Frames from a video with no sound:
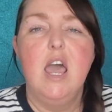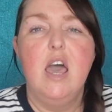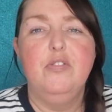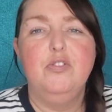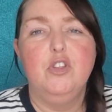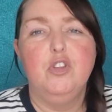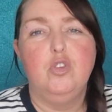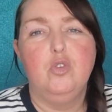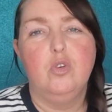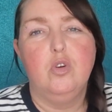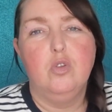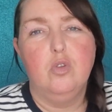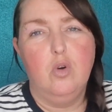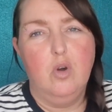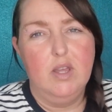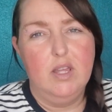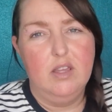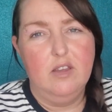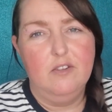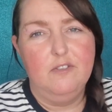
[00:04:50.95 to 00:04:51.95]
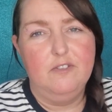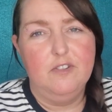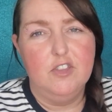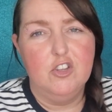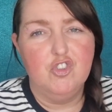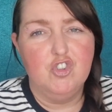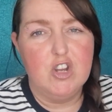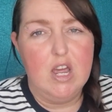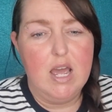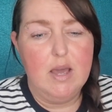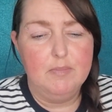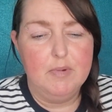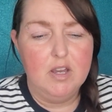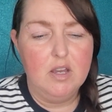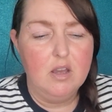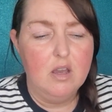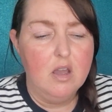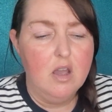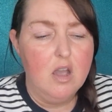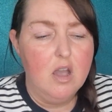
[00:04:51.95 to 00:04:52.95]
and they do a lot of it for the
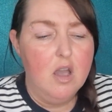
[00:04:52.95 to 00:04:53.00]
drama.